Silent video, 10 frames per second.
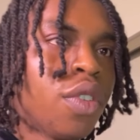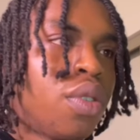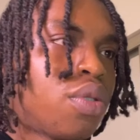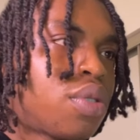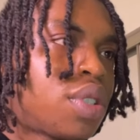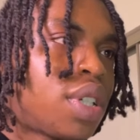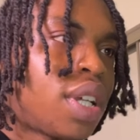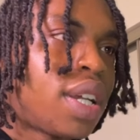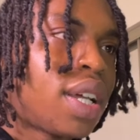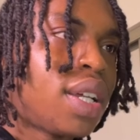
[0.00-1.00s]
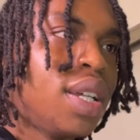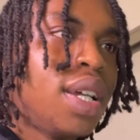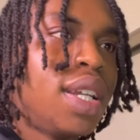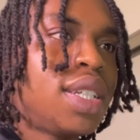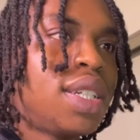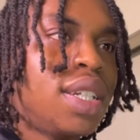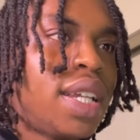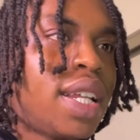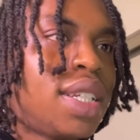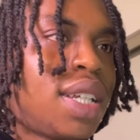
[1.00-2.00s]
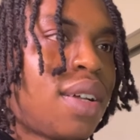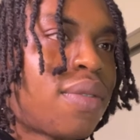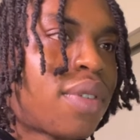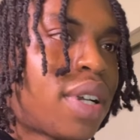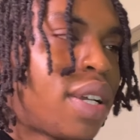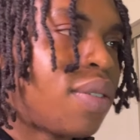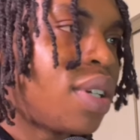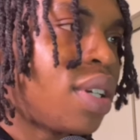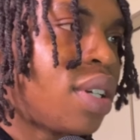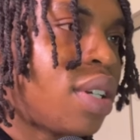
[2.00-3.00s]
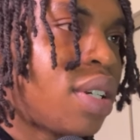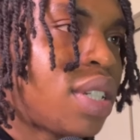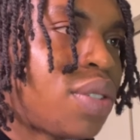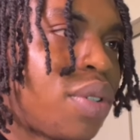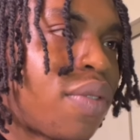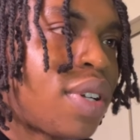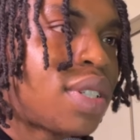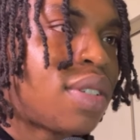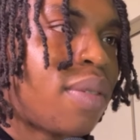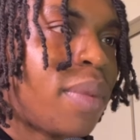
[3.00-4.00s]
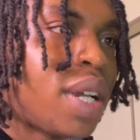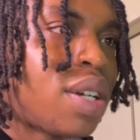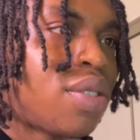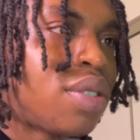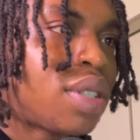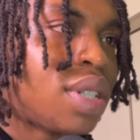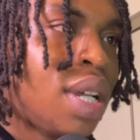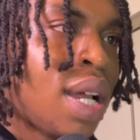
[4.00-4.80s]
do some shit like that. And this is the daily time frame. Uh, let's see if we can find something else.